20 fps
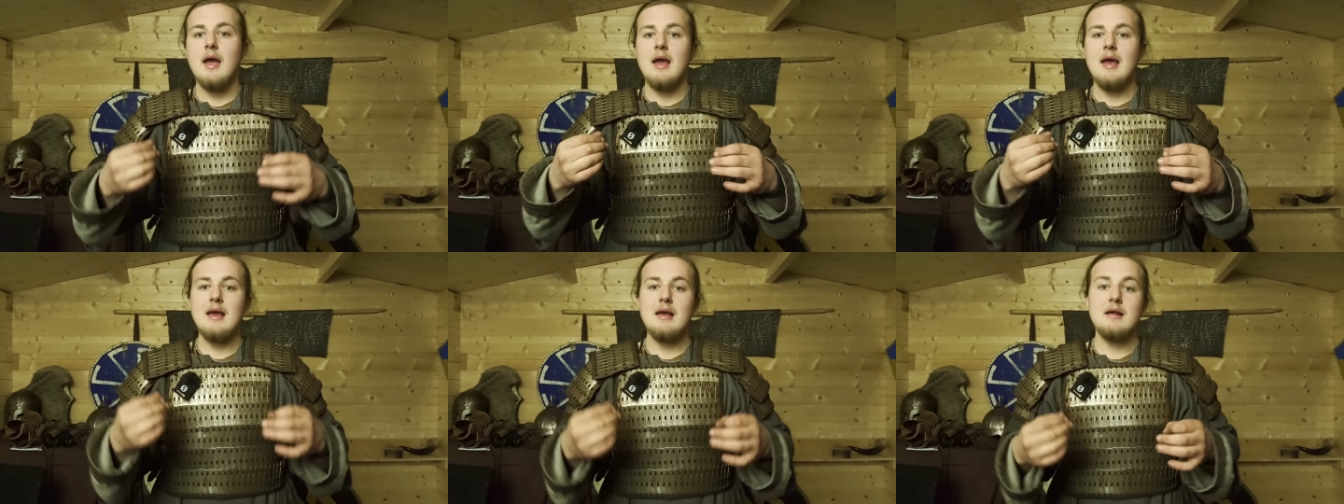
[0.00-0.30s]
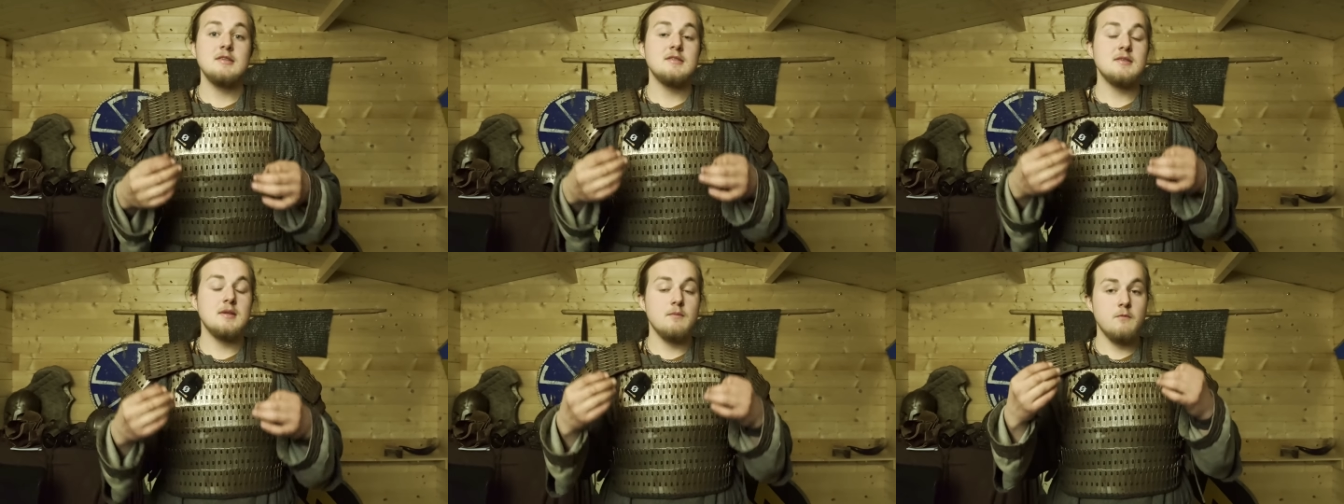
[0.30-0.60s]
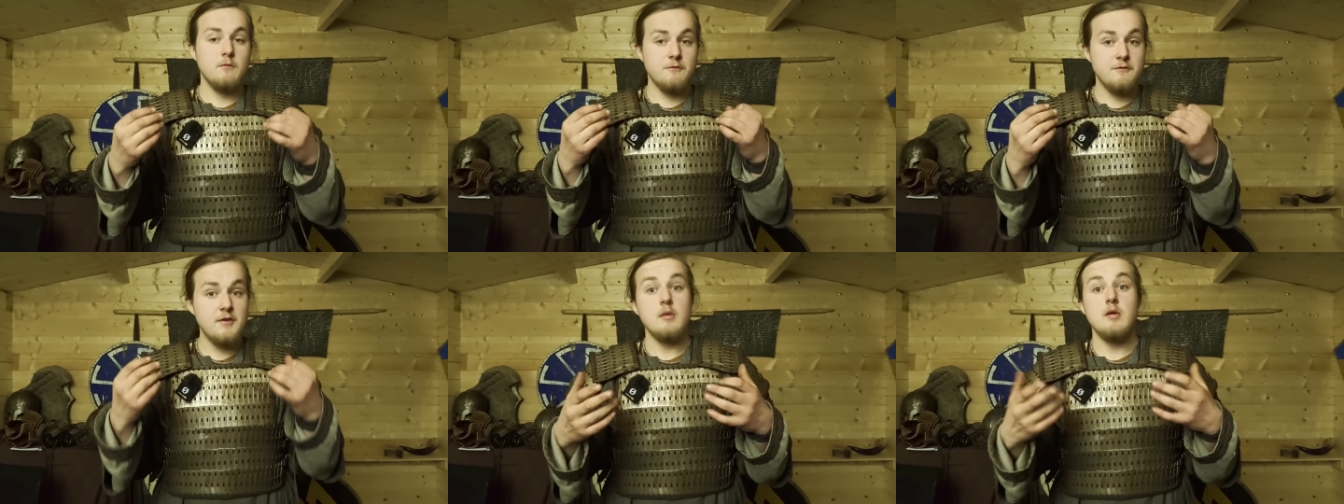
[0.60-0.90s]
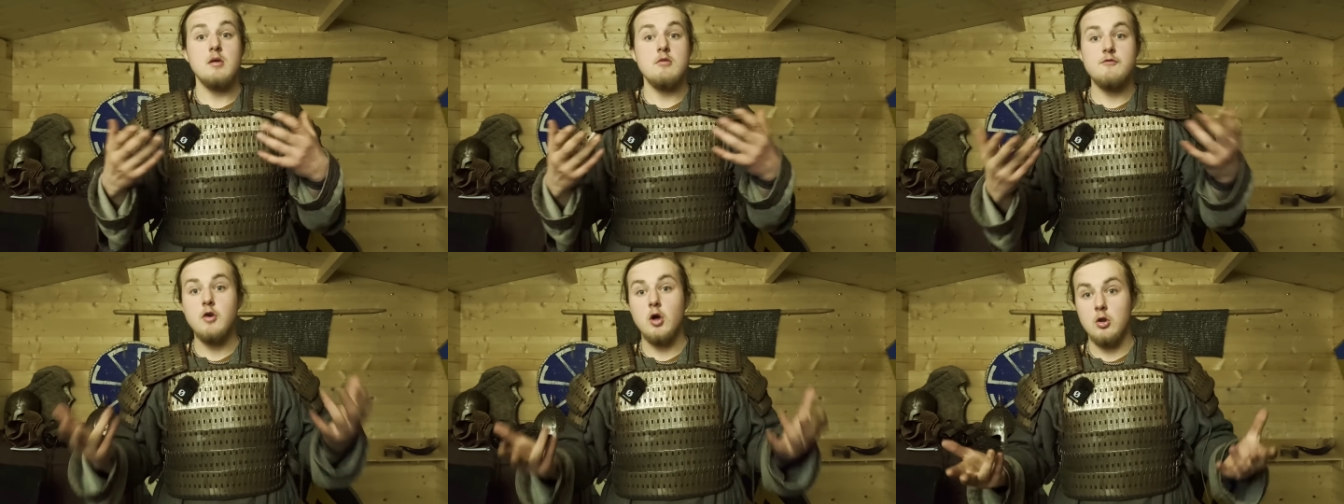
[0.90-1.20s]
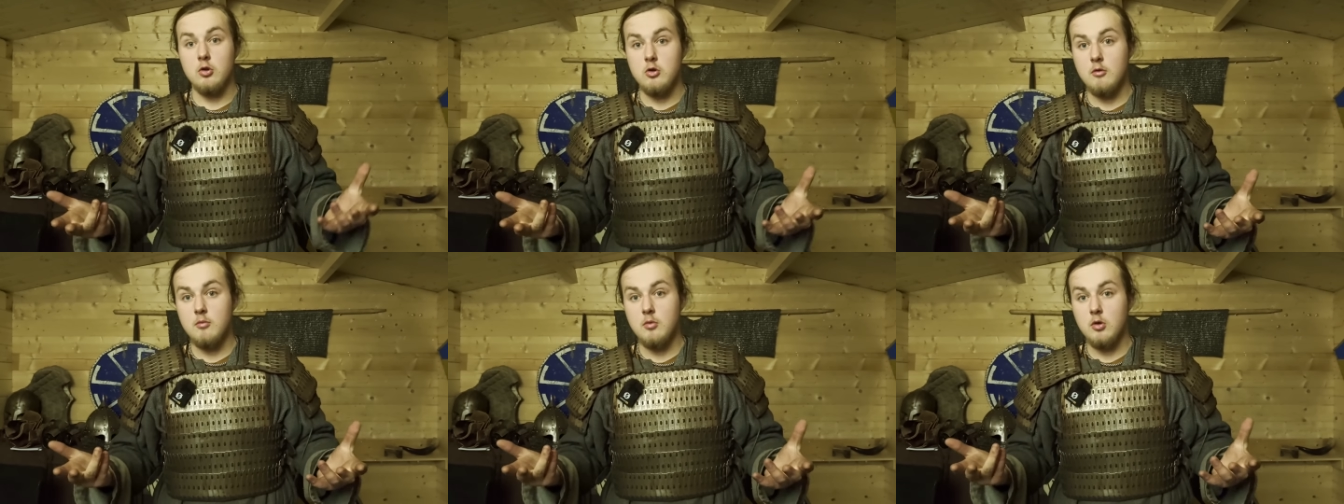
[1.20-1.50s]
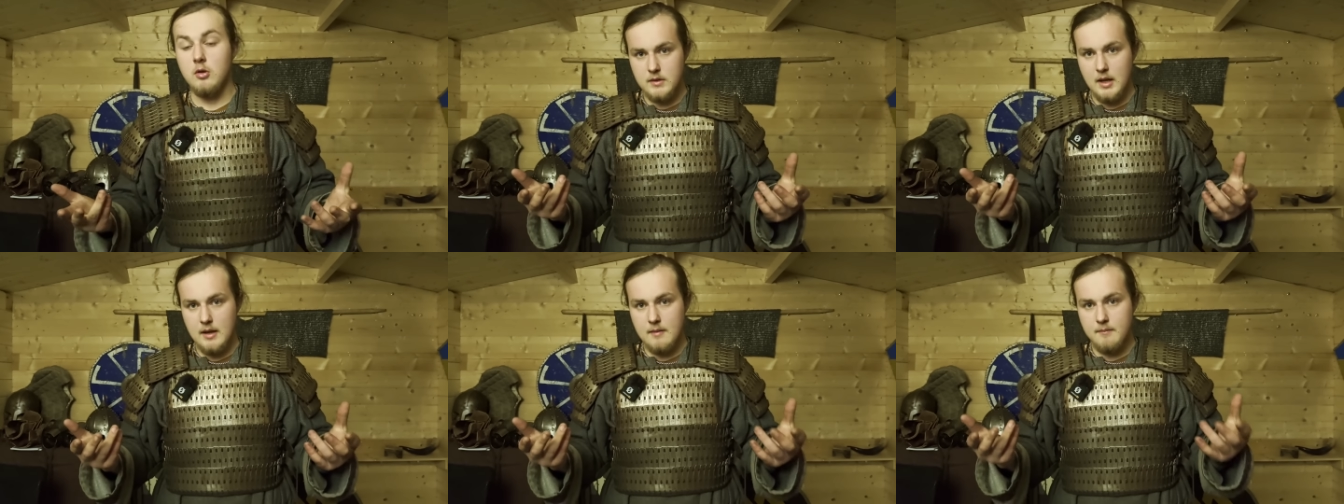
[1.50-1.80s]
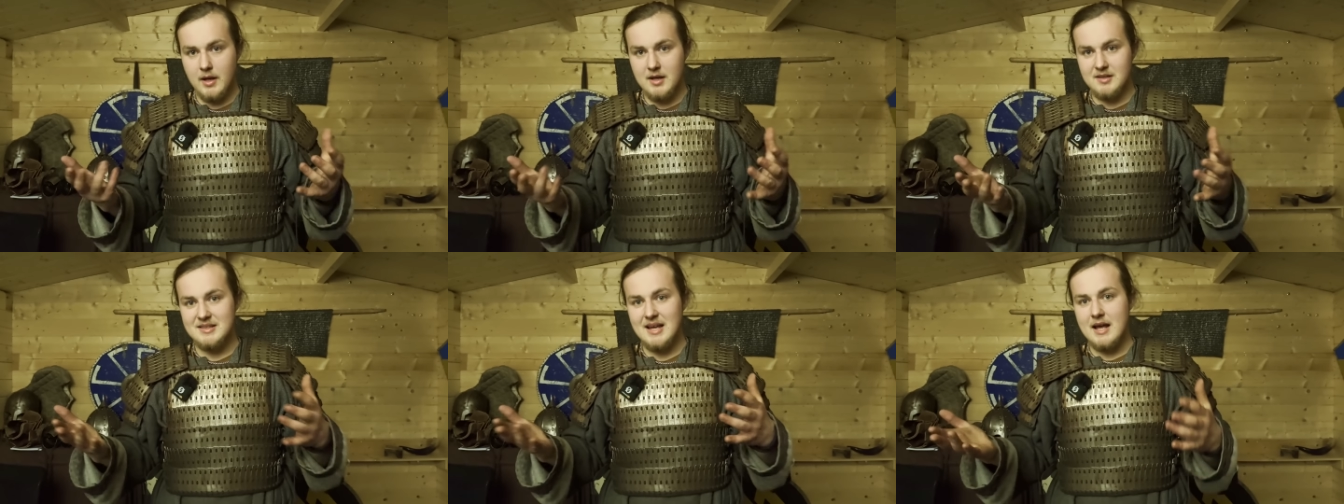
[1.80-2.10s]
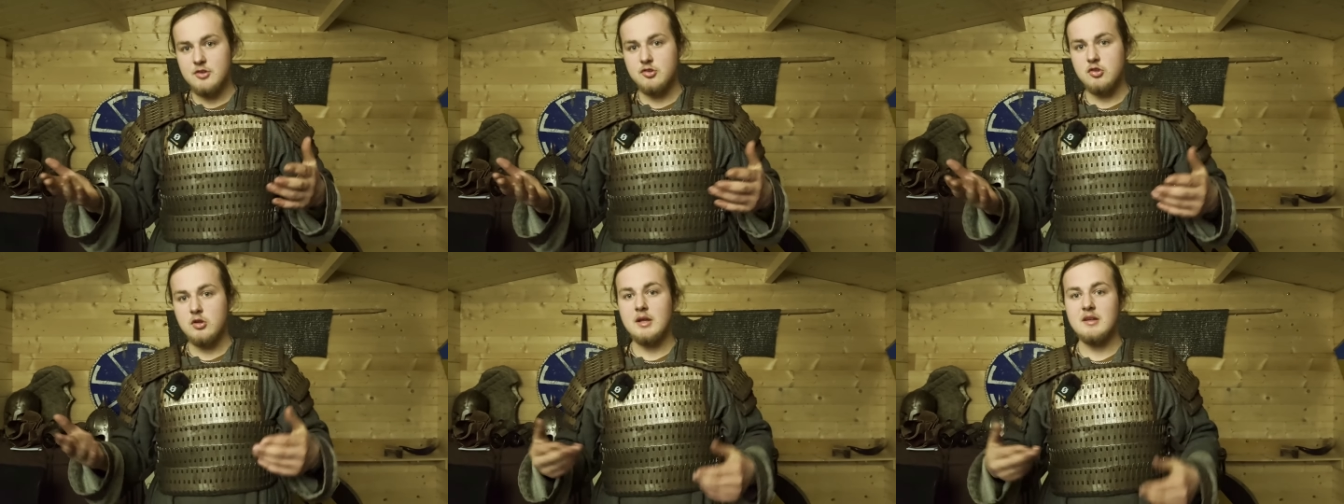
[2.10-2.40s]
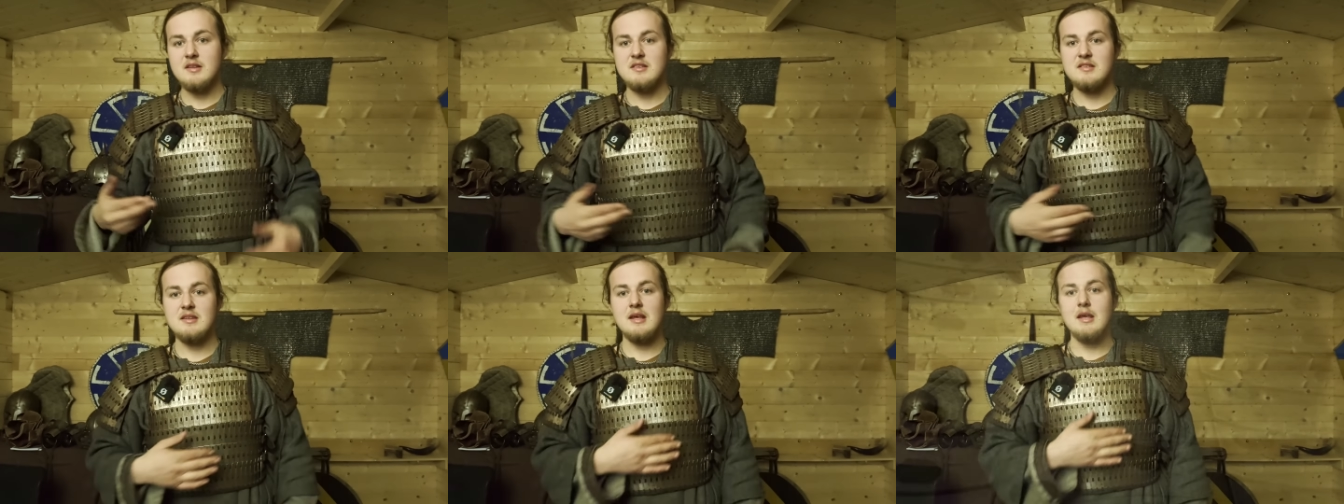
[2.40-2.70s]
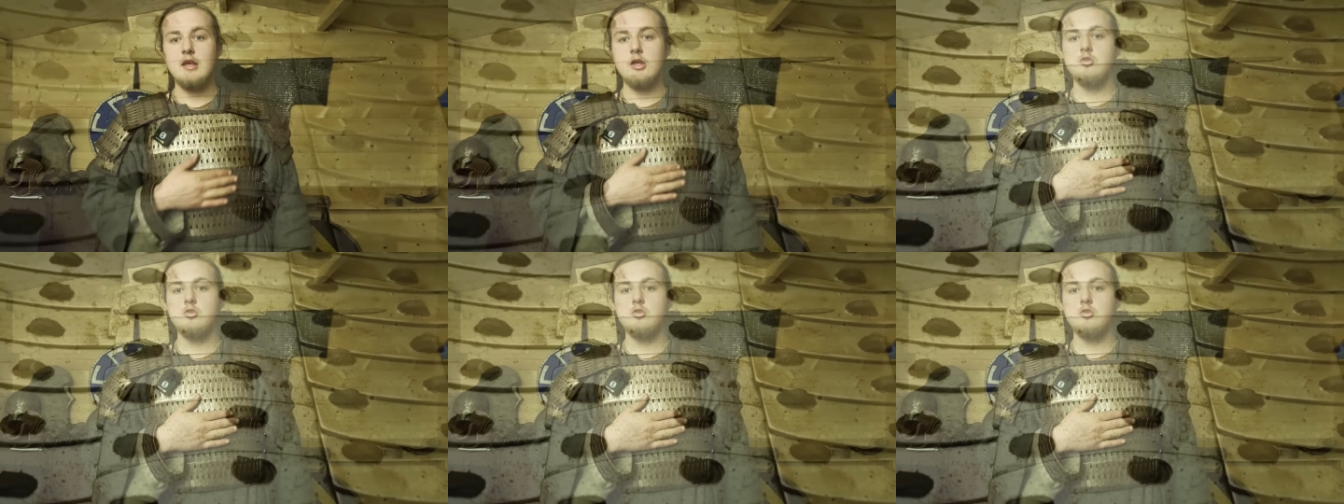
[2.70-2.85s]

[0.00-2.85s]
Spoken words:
is very vulnerable. Because as you can see, you